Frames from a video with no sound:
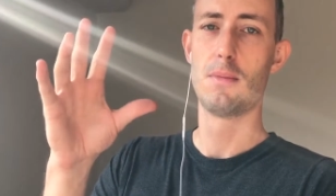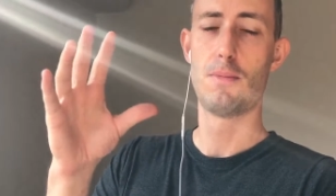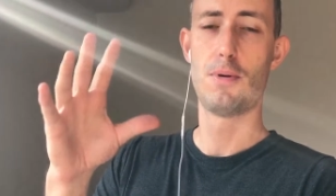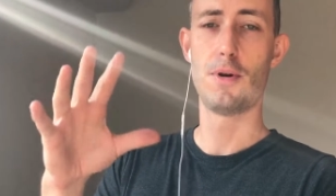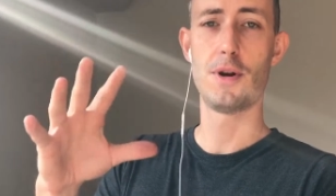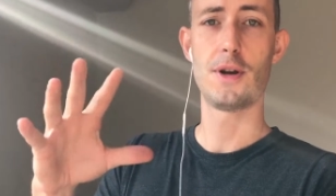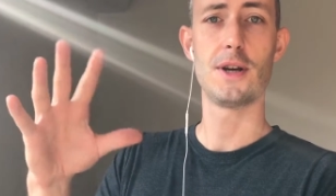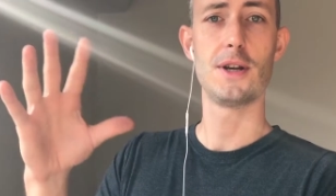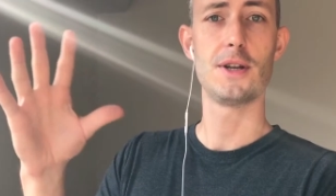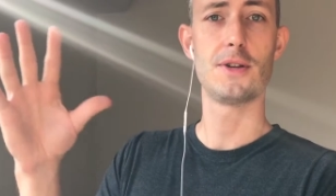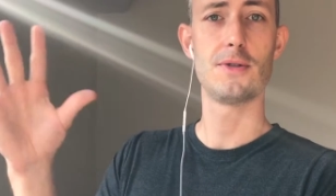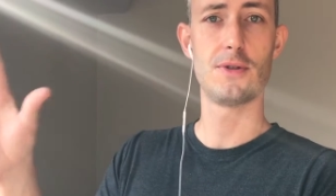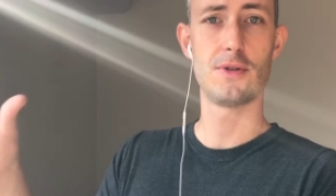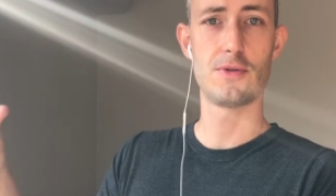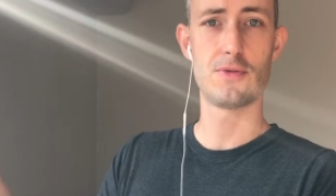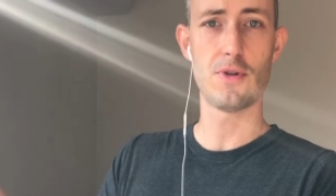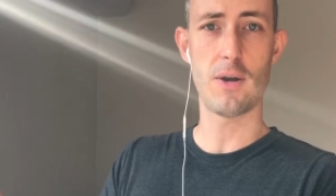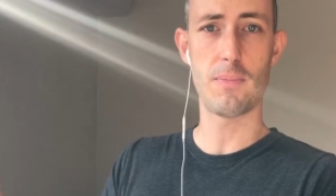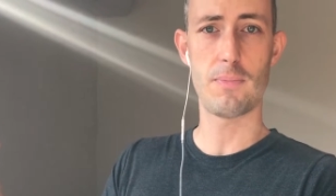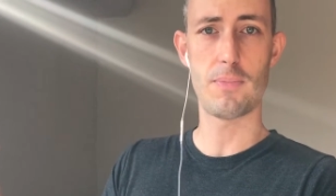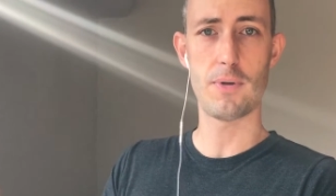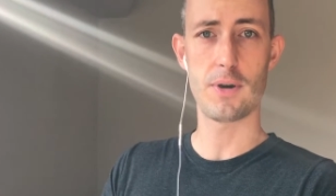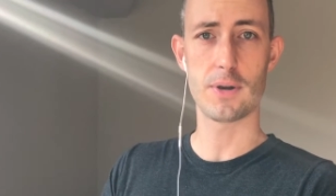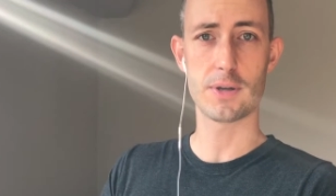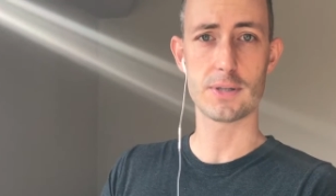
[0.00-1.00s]
put it into a
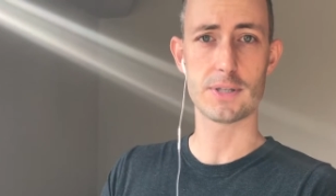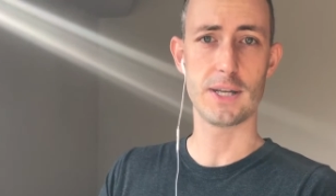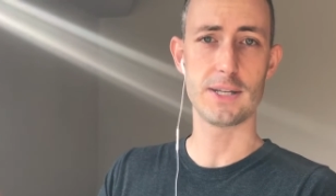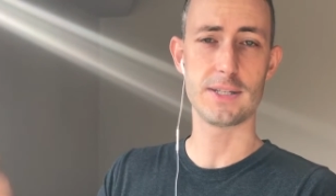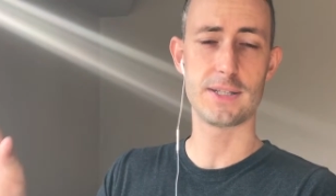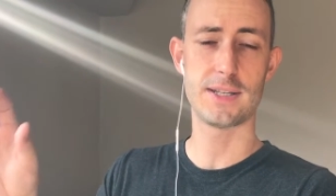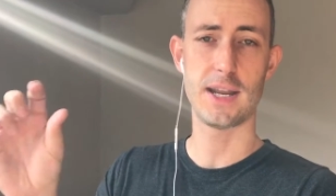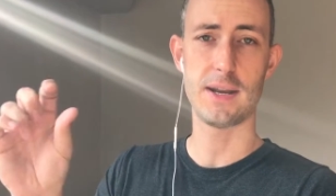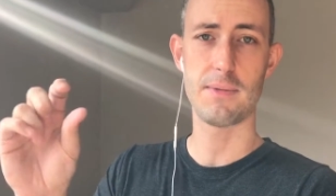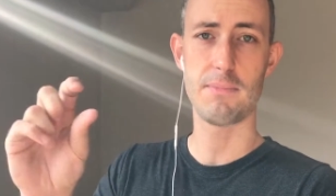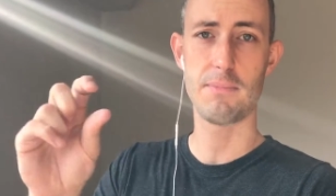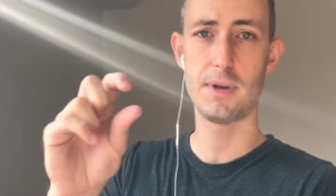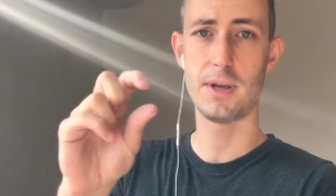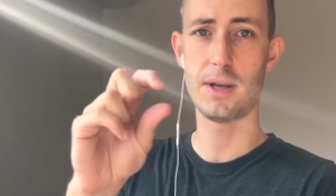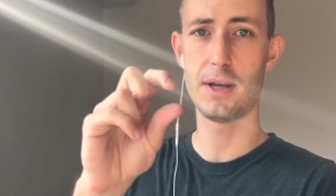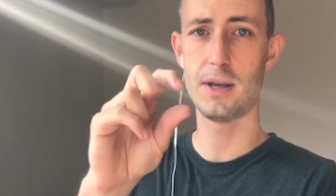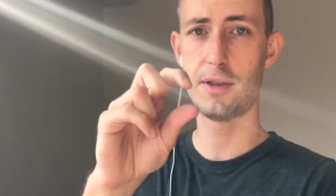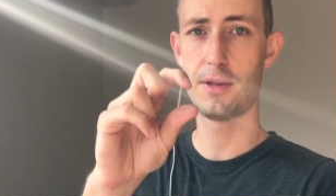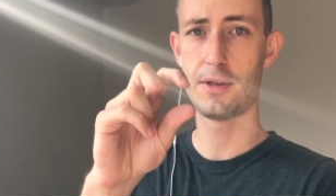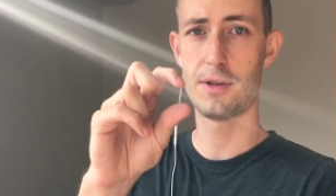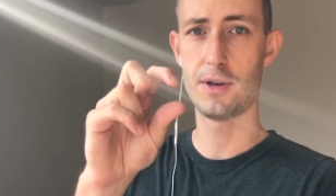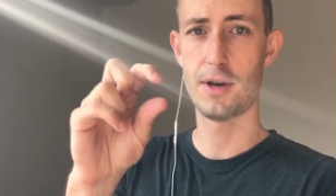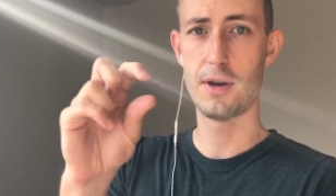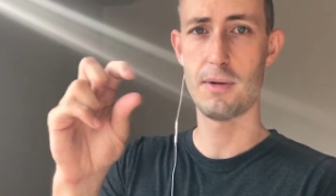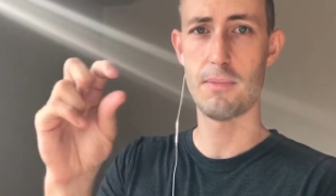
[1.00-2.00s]
Dropbox and send me
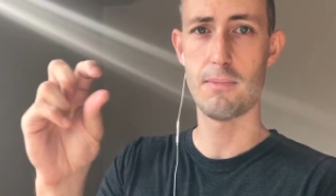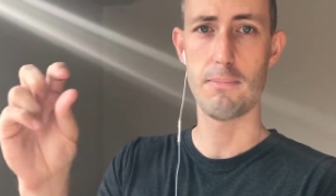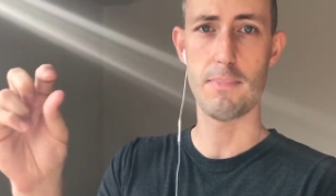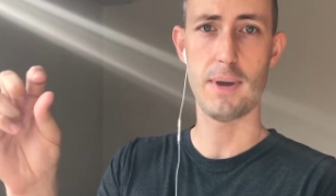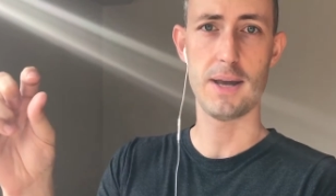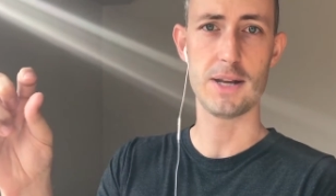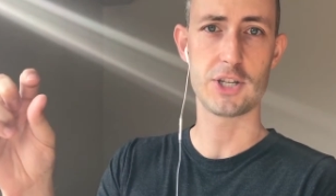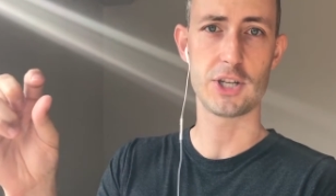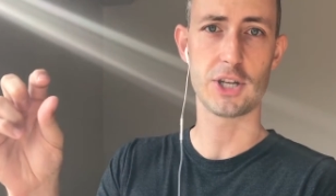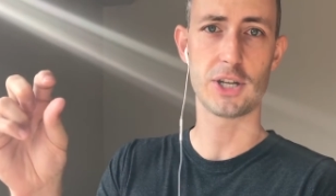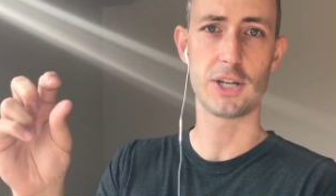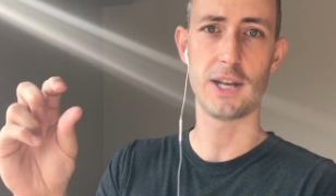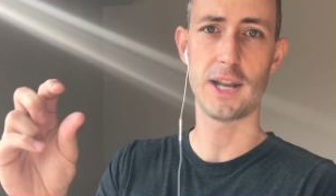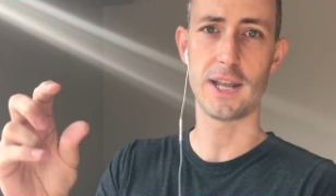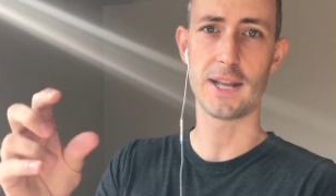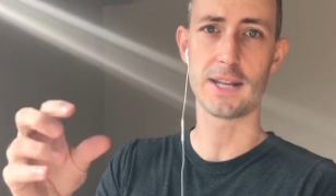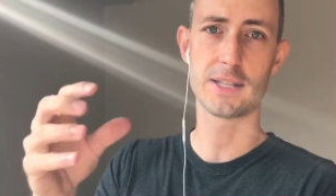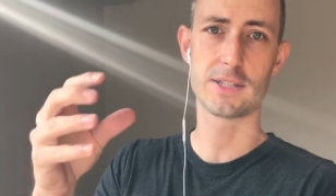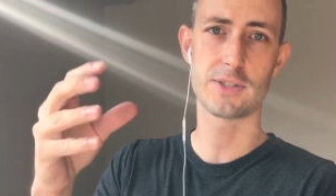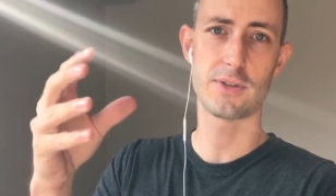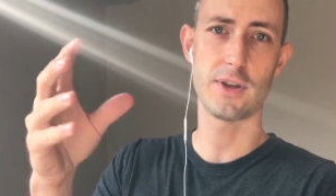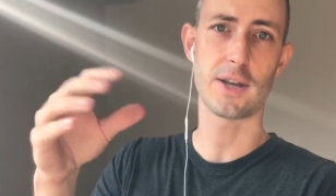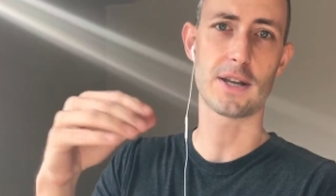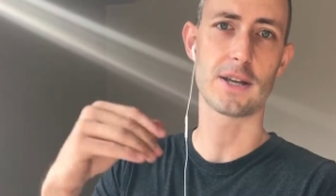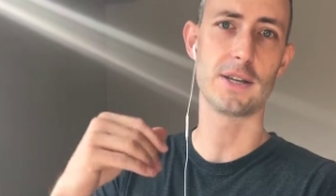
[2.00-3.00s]
the magic link
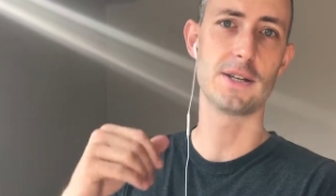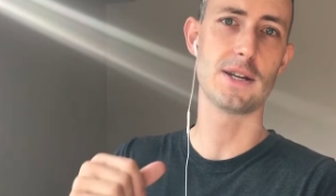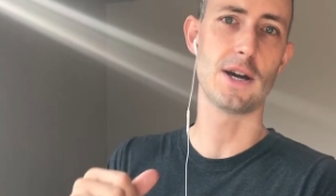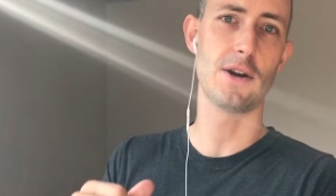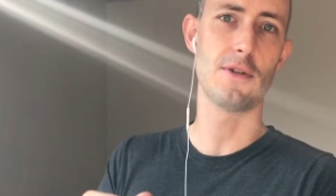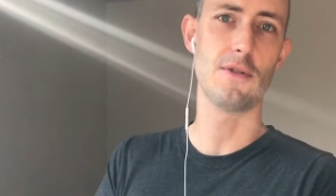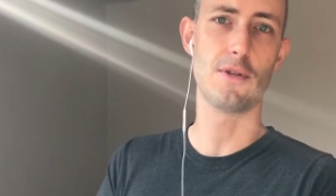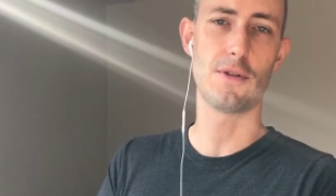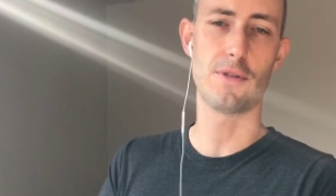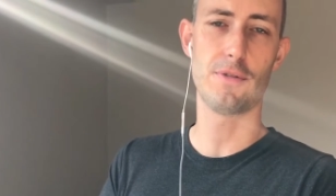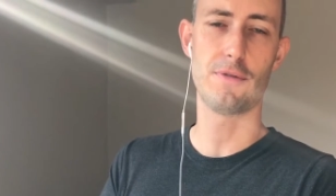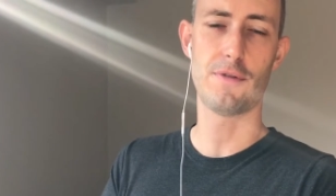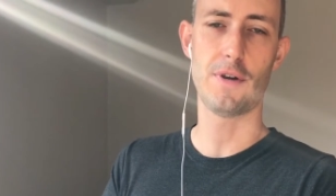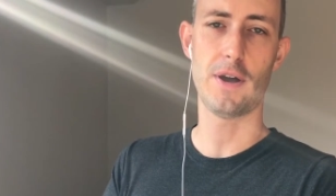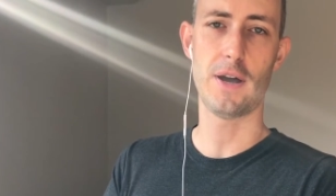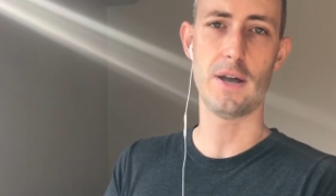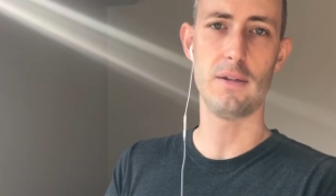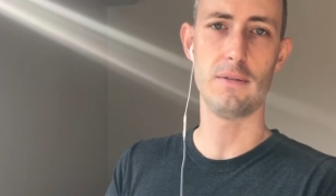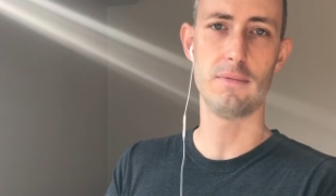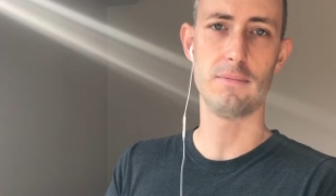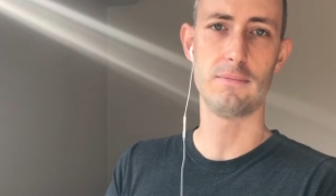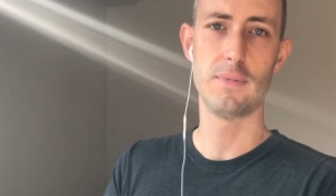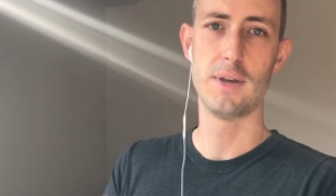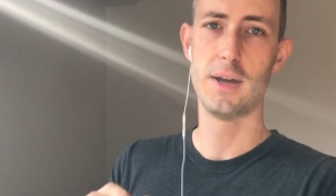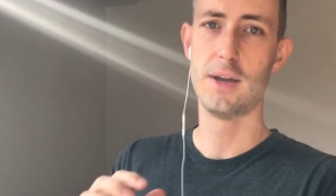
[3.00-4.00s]
so I can download the file.